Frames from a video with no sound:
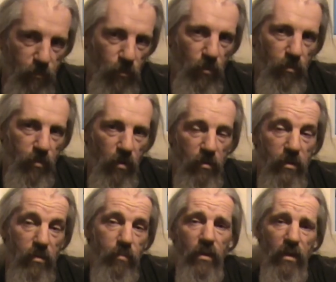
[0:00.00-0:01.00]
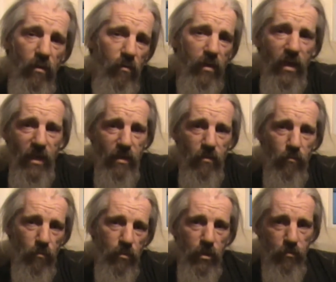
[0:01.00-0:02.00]
more of the branches, but they're not getting
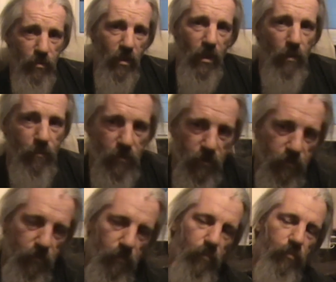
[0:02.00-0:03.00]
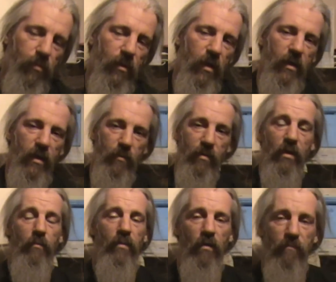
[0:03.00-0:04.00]
all chewed up, and they
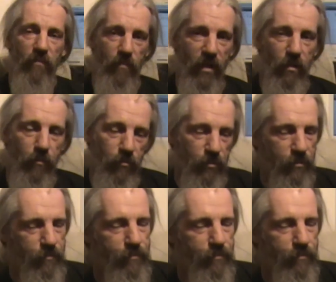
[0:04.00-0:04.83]
become the unfermentables.